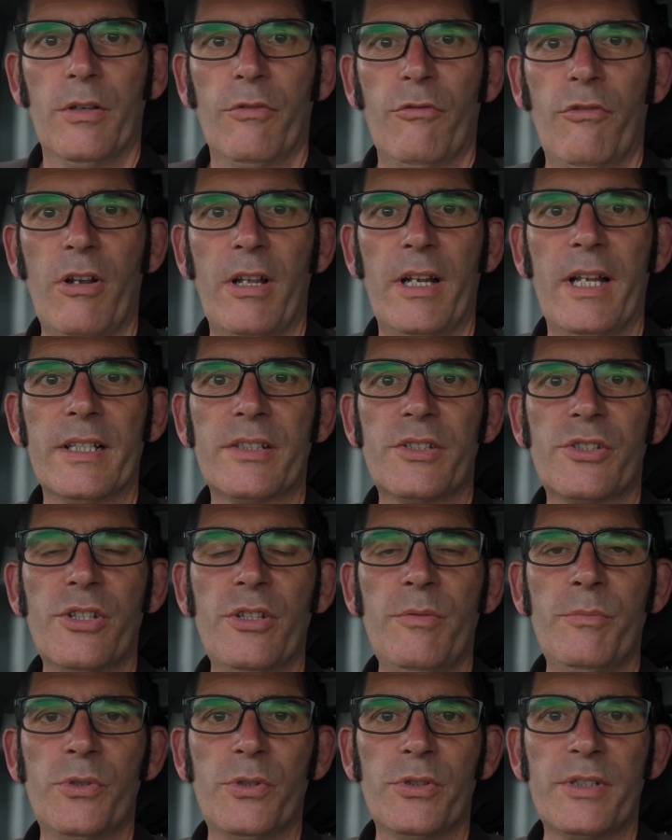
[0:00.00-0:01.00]
Right, that's
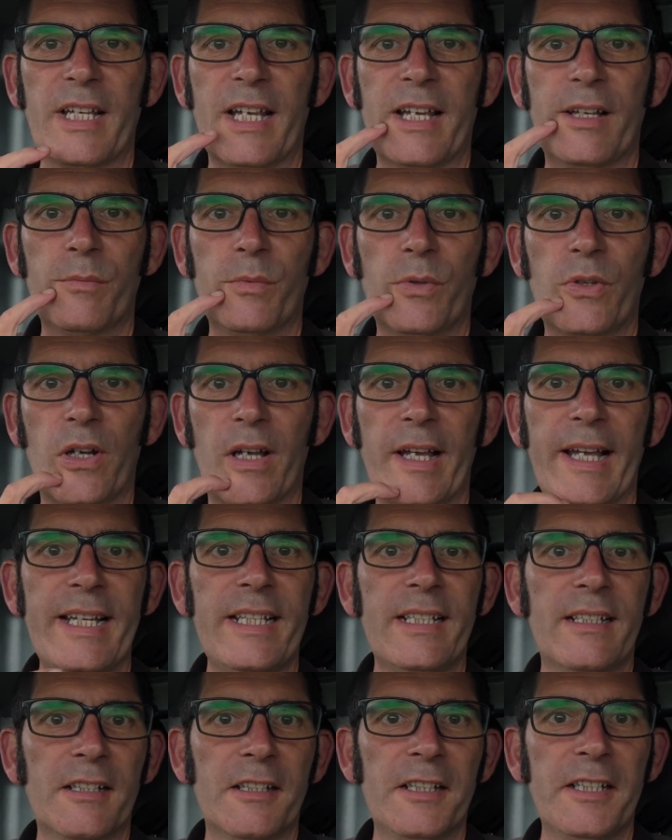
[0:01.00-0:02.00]
2 more down. We've got
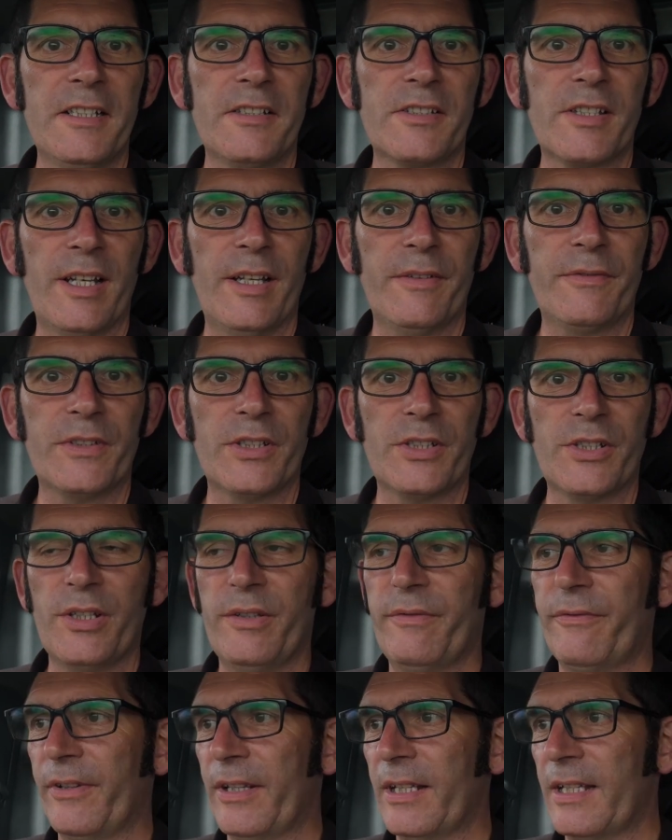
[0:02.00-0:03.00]
8 cleans left to
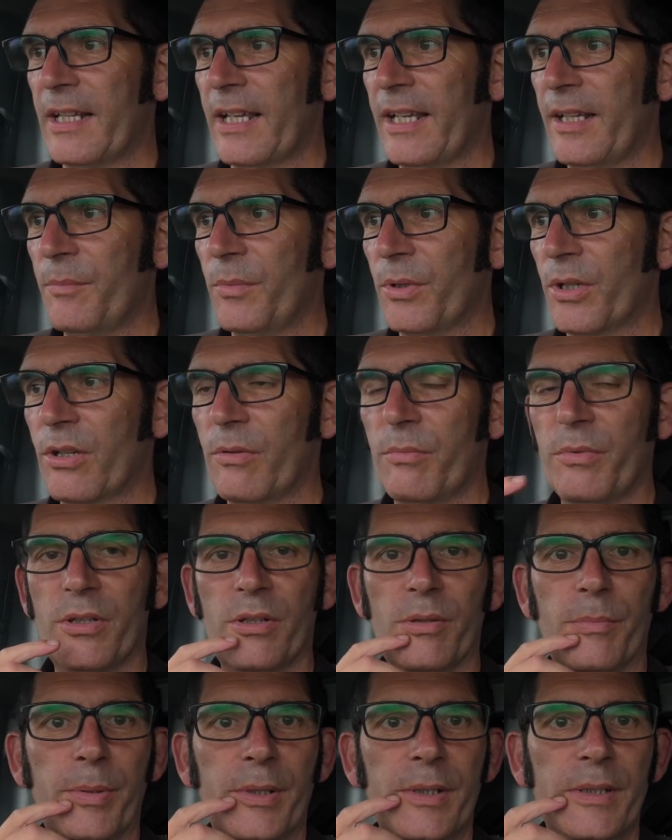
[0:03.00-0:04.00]
do for the day, and we're coming
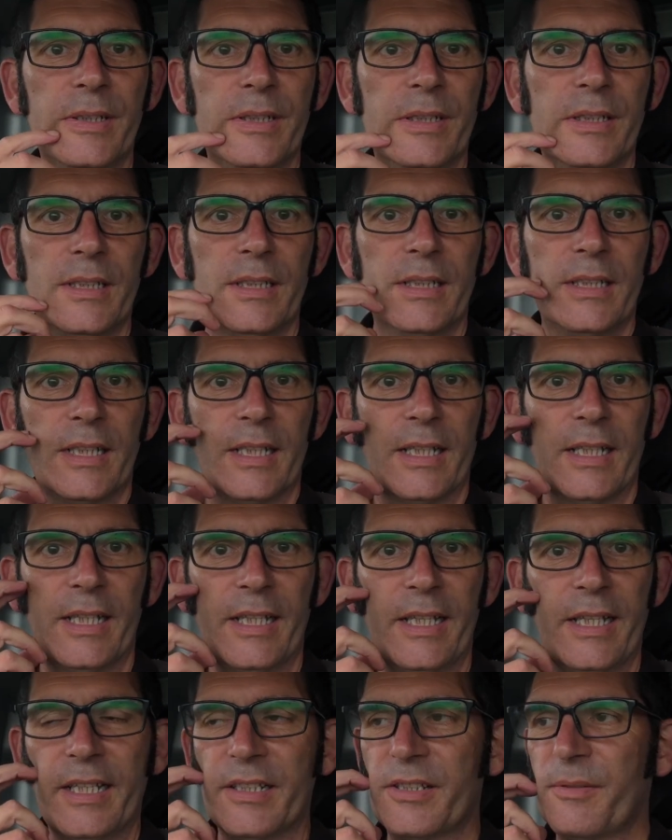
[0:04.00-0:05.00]
up.
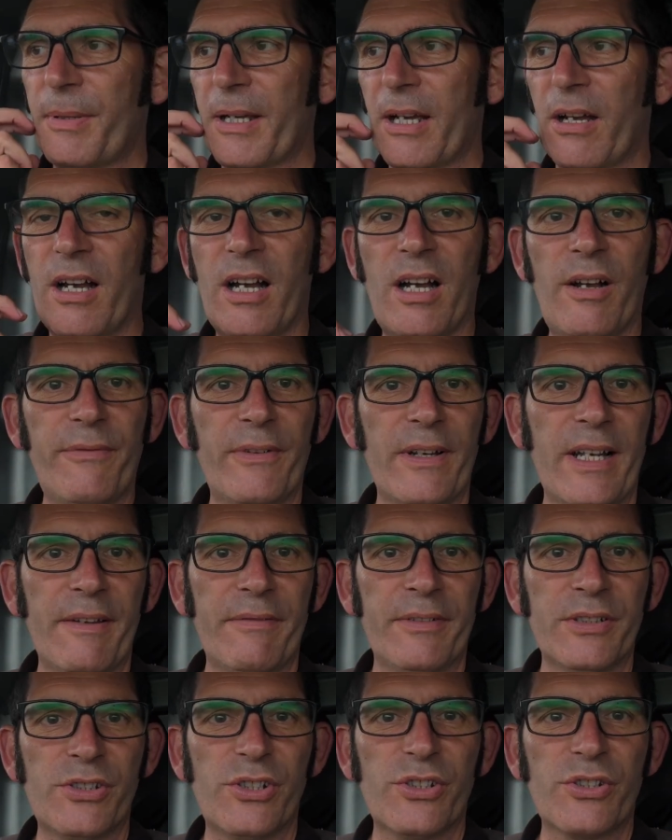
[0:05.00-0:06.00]
It's about
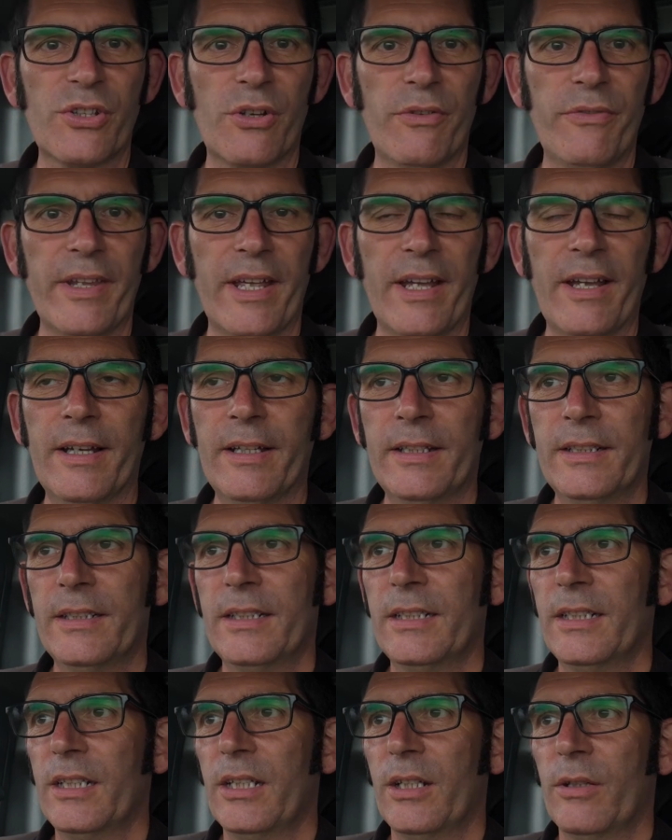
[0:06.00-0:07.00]
11:30, just gone that.
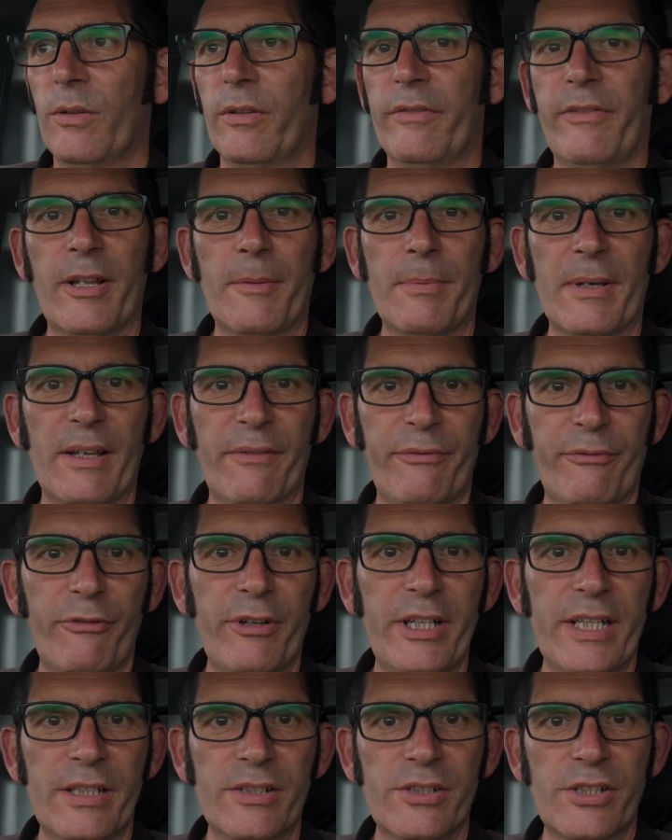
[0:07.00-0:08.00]
We've had about
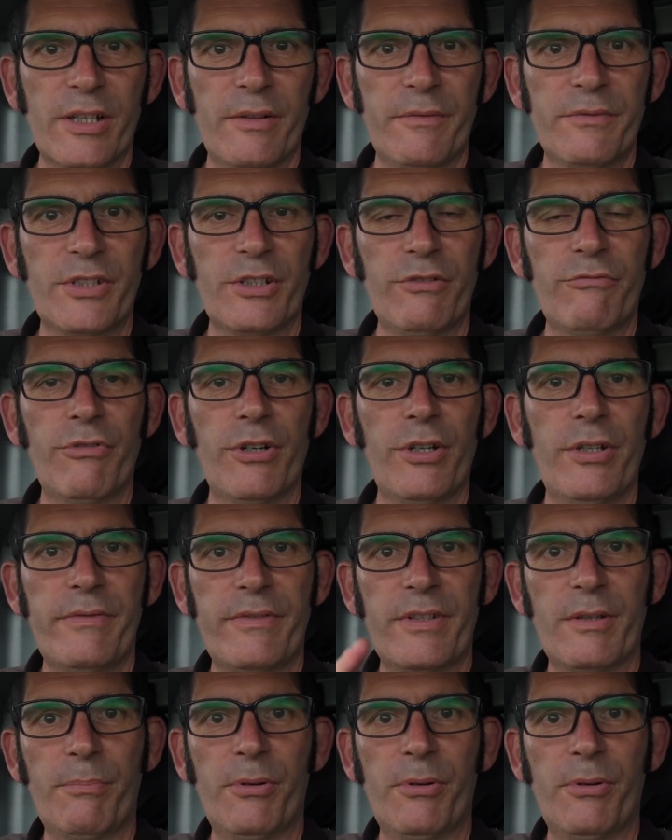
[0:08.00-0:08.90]
3 conservatory roofs.